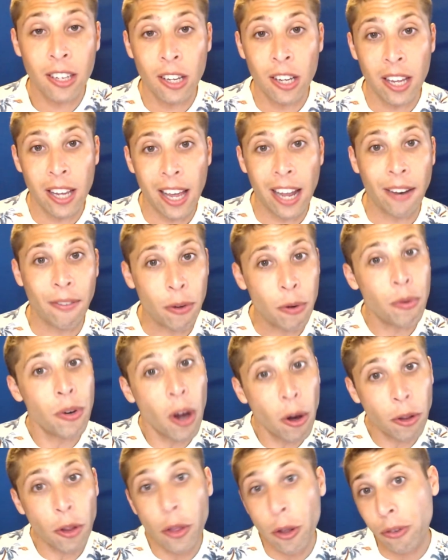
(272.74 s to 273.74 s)
And if you
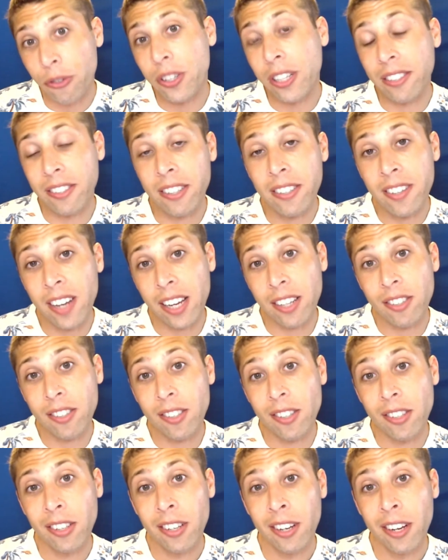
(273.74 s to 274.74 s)
know that those things
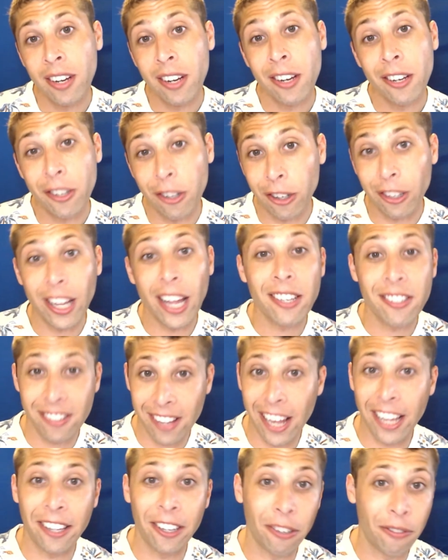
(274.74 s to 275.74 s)
exist, you're less
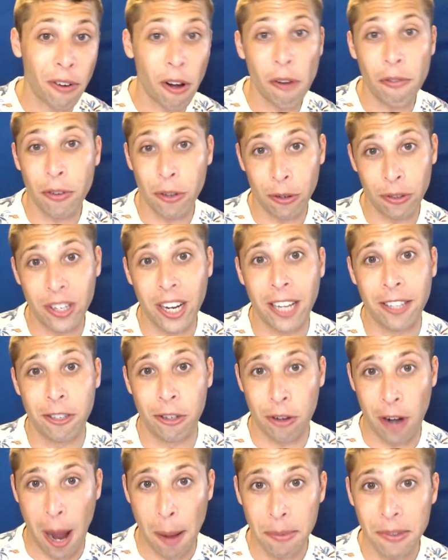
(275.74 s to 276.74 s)
likely to fall for those kinds of
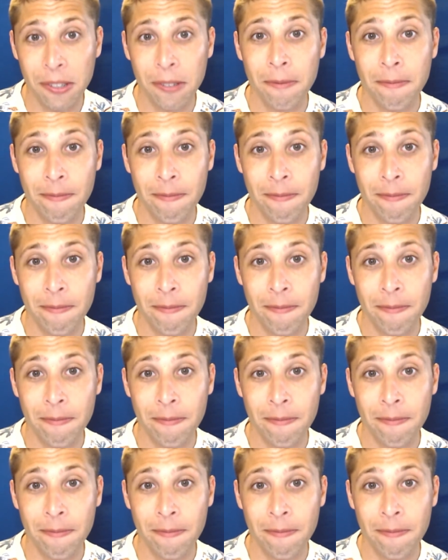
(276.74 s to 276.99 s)
traps.